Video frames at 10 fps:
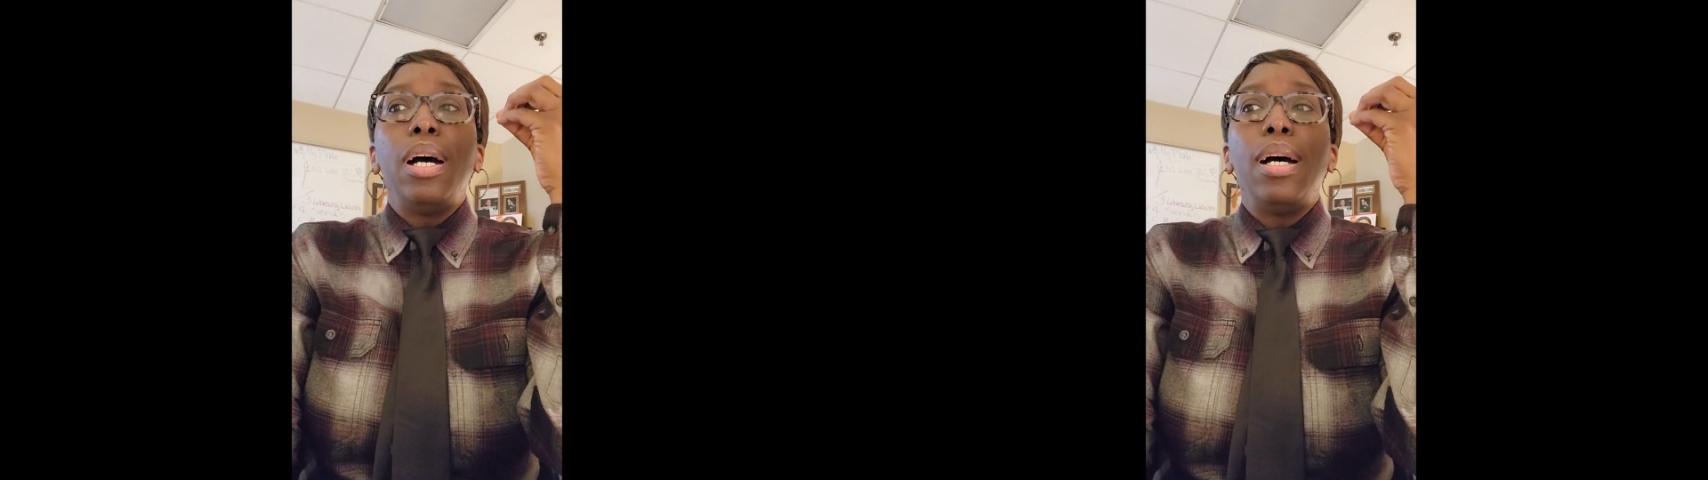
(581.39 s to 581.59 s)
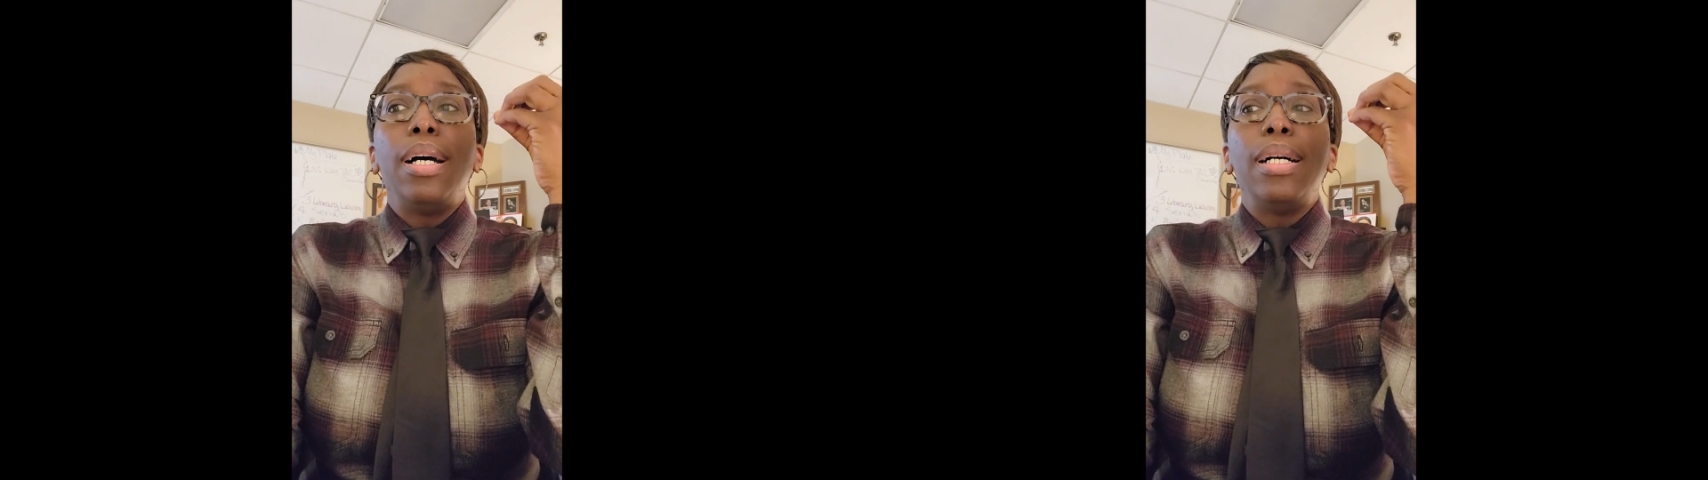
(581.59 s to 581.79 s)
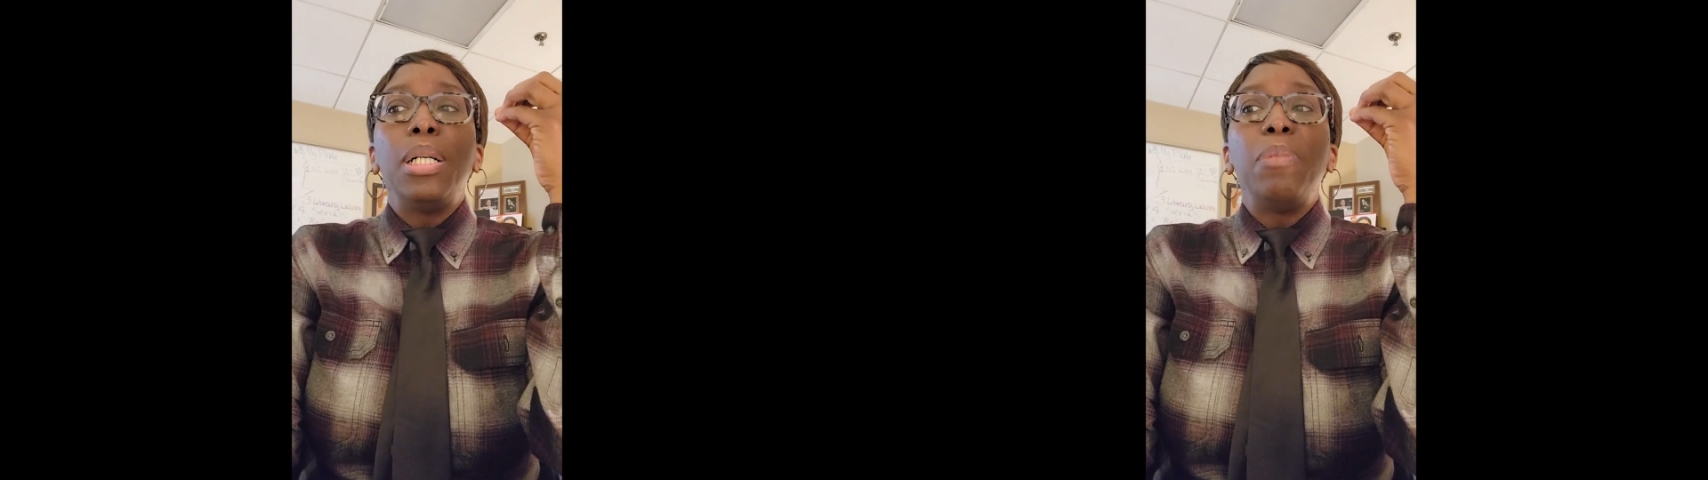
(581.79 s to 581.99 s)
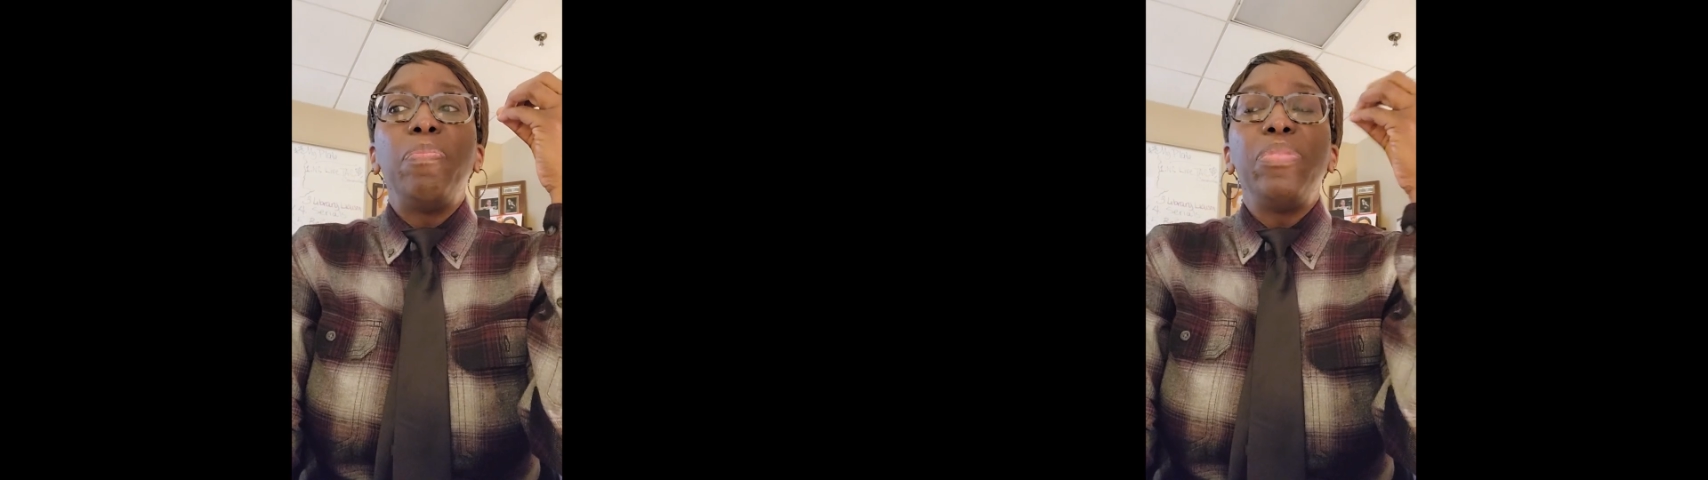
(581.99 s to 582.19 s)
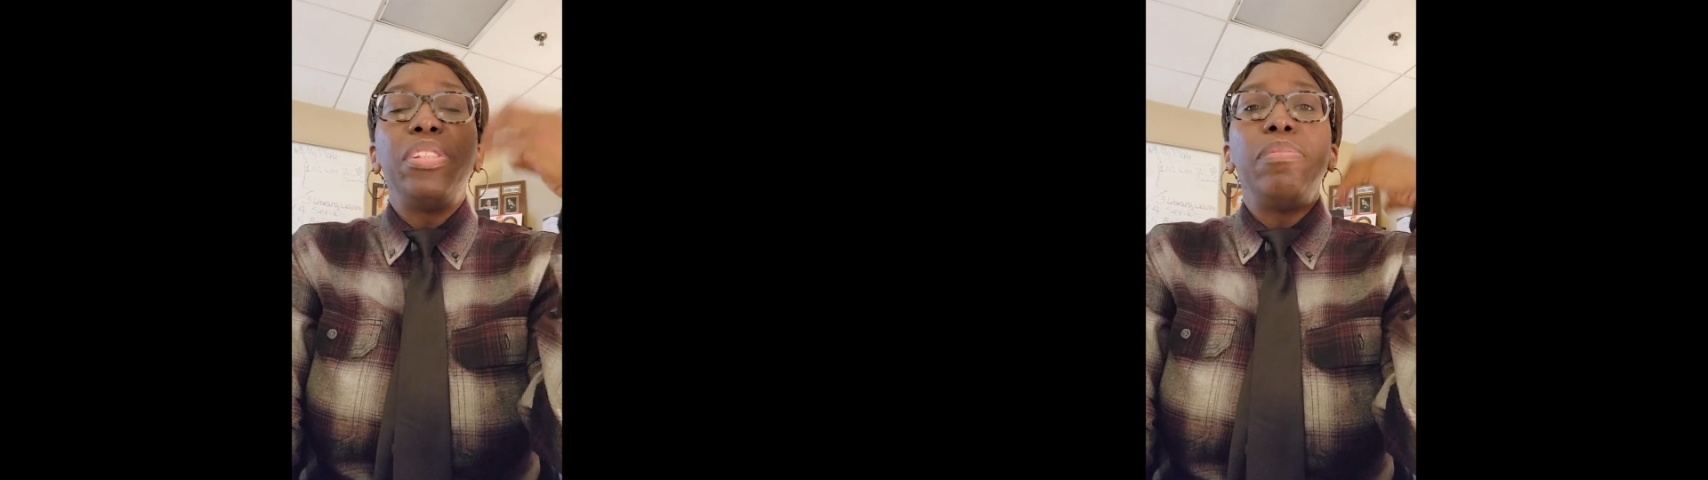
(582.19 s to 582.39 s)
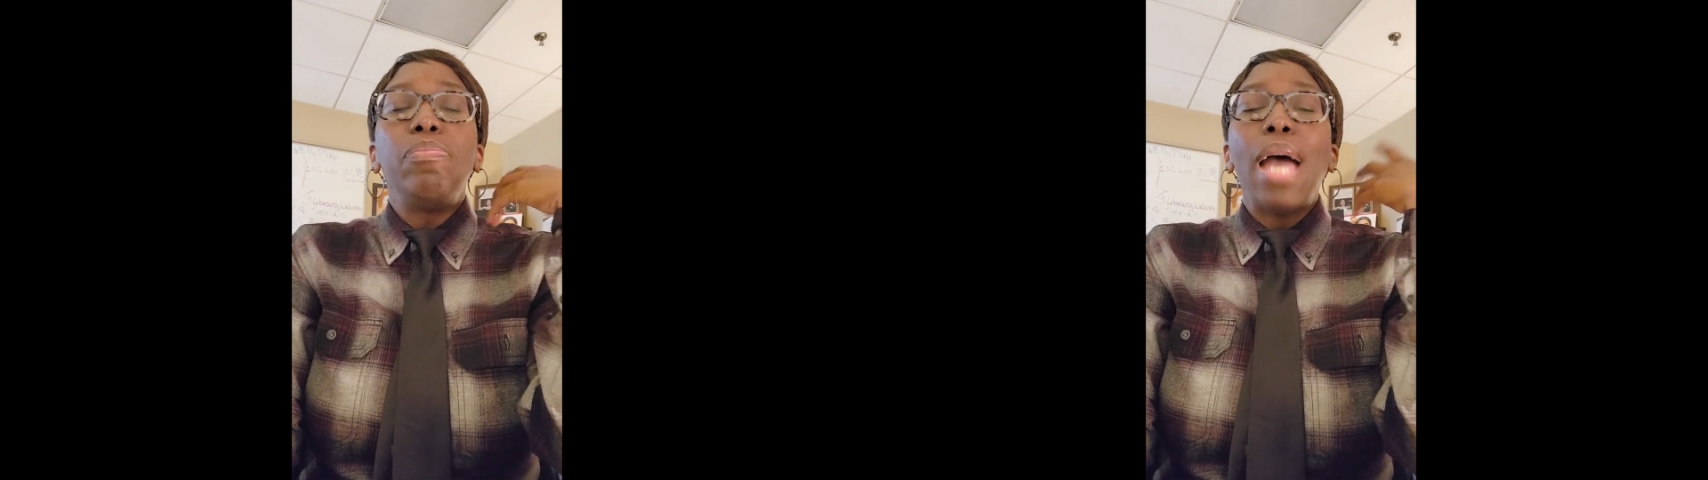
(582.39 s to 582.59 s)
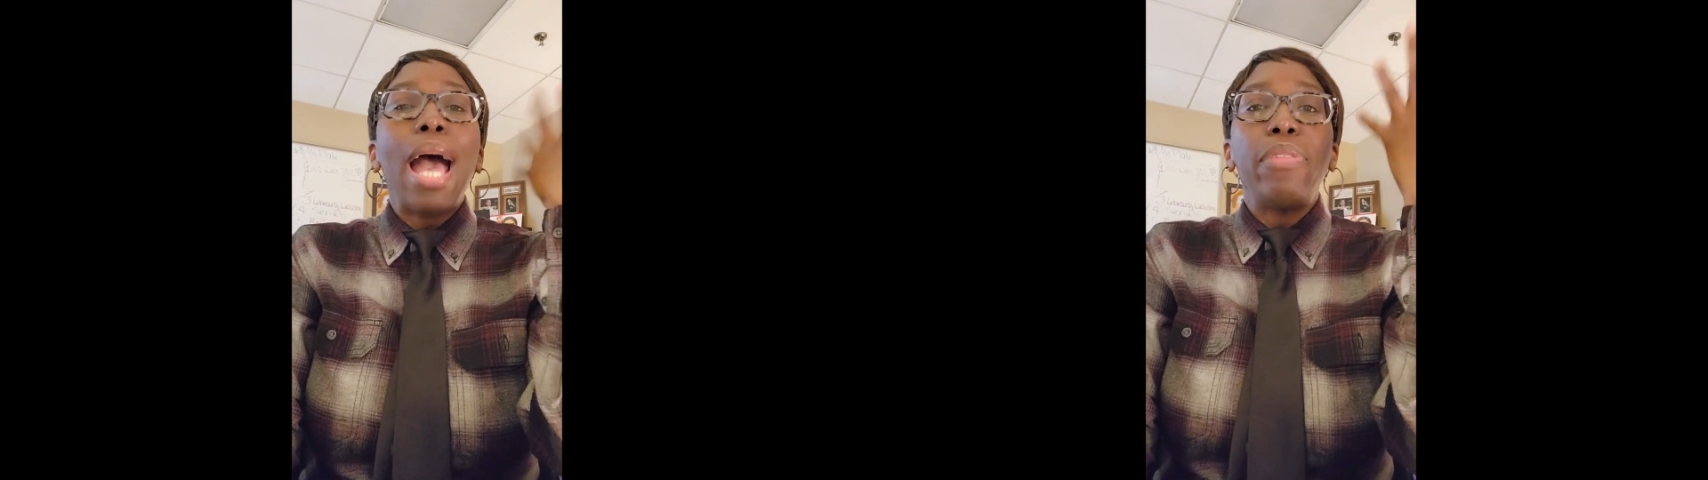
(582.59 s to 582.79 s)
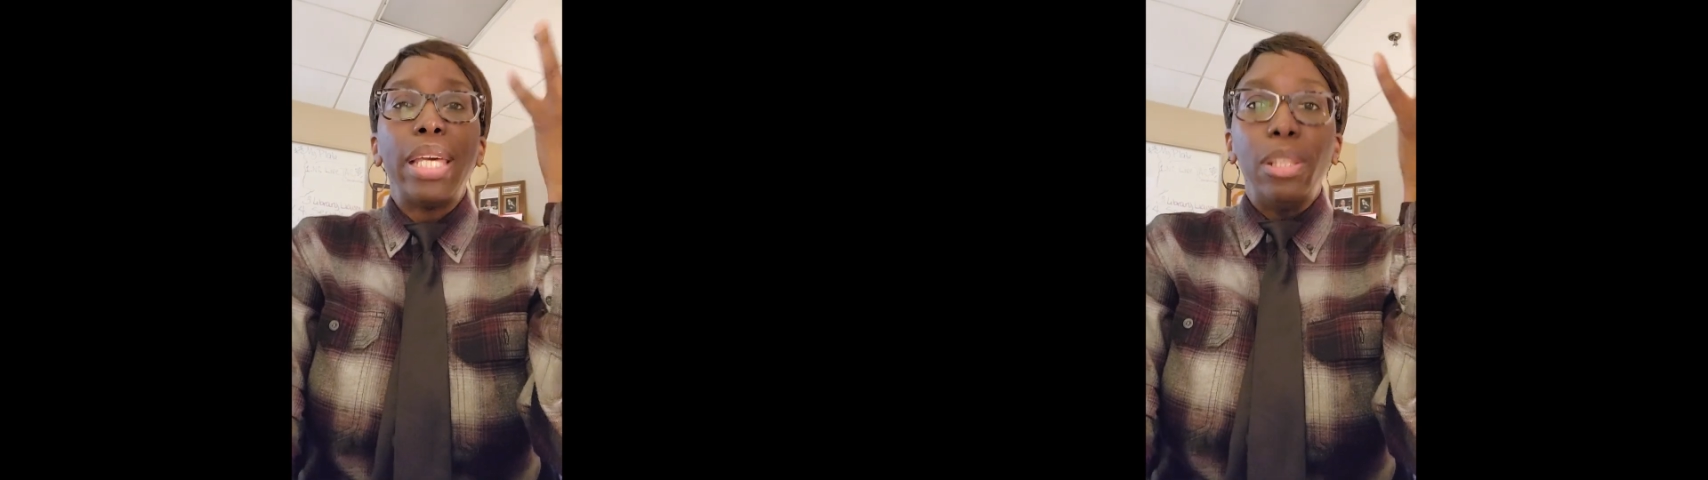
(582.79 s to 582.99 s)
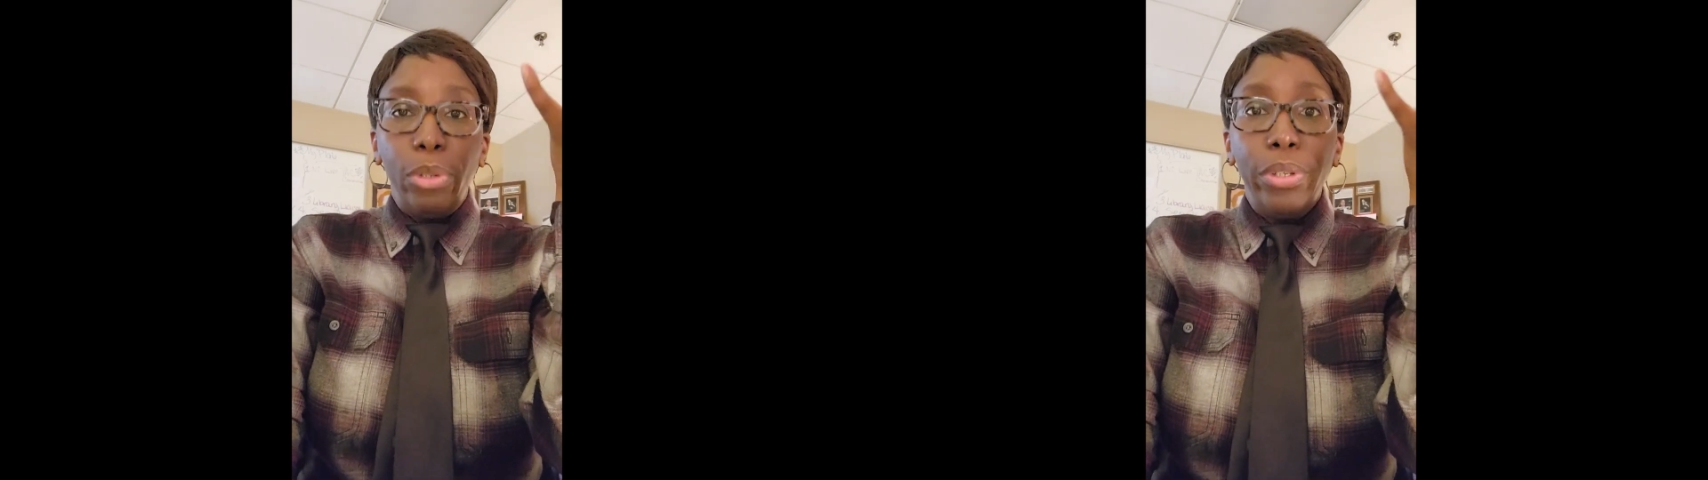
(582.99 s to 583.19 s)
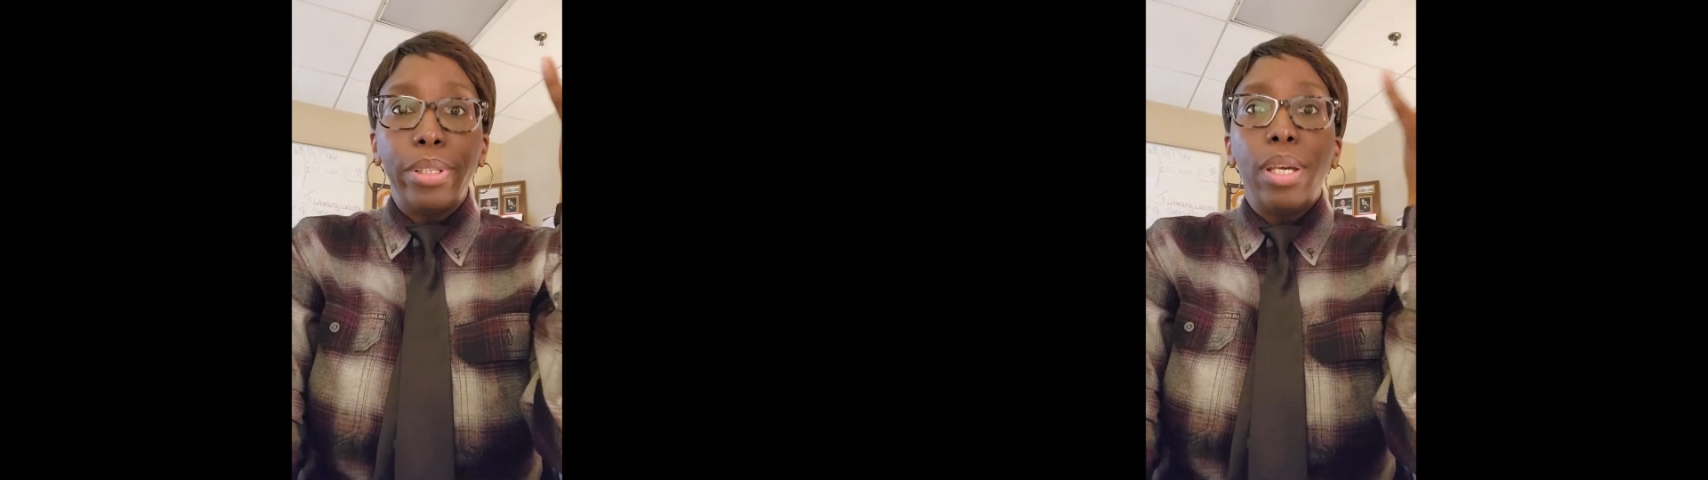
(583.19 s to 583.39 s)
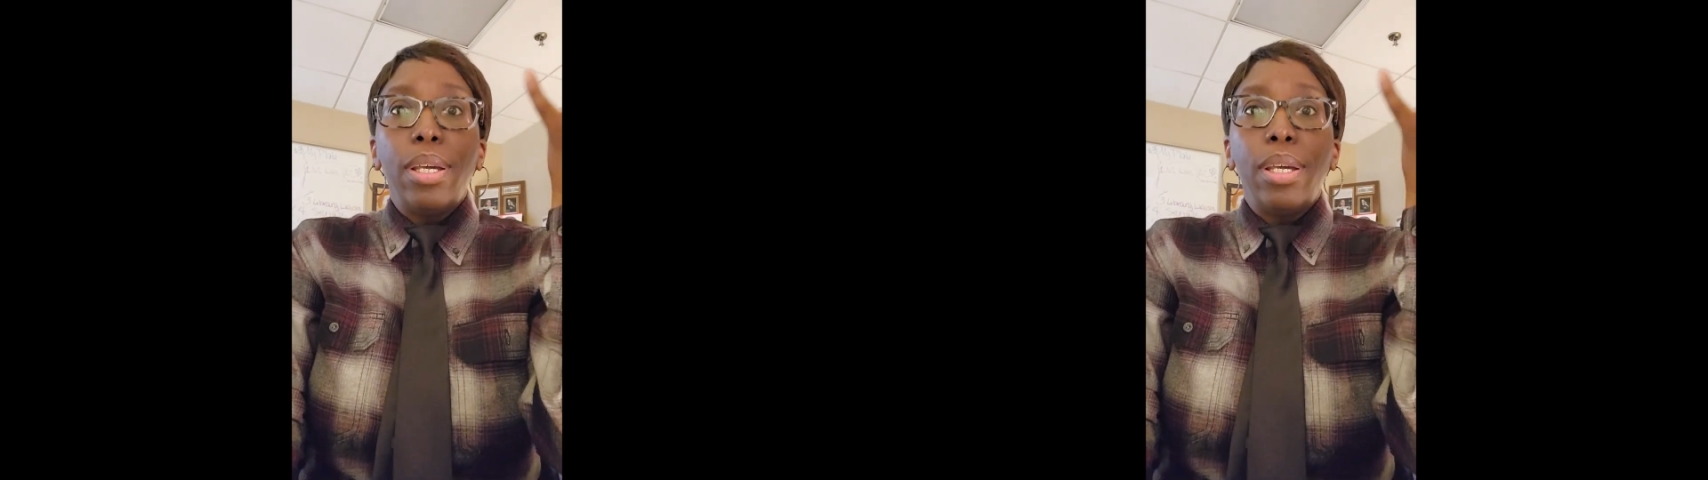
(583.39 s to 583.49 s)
how they look